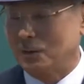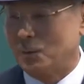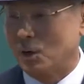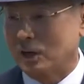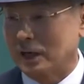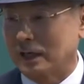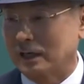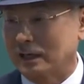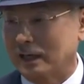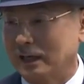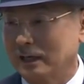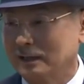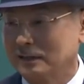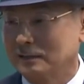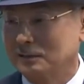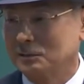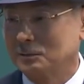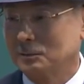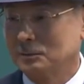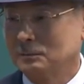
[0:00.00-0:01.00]
company at
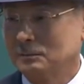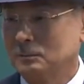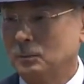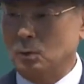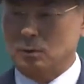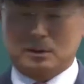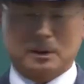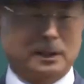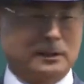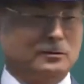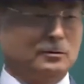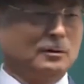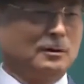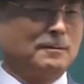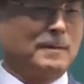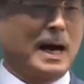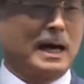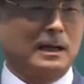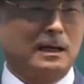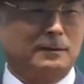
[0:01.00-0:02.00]
all. That kind
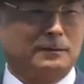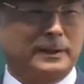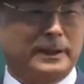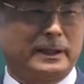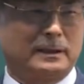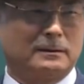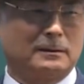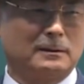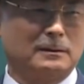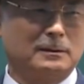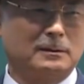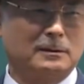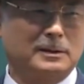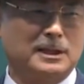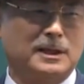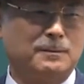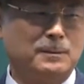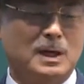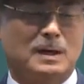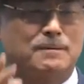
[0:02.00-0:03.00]
of company won't even
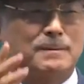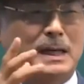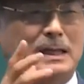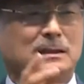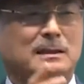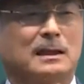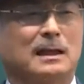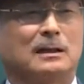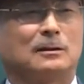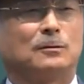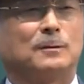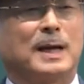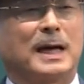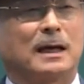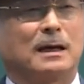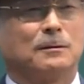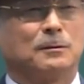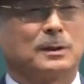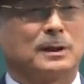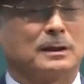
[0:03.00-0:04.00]
last for 10
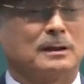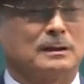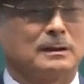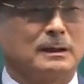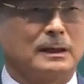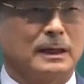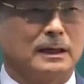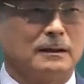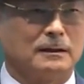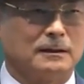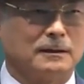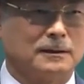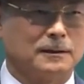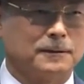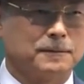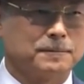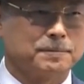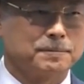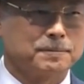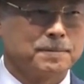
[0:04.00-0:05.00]
years. So
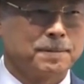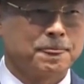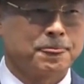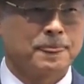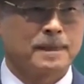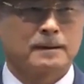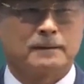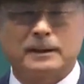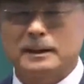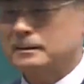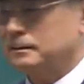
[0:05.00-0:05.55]
what must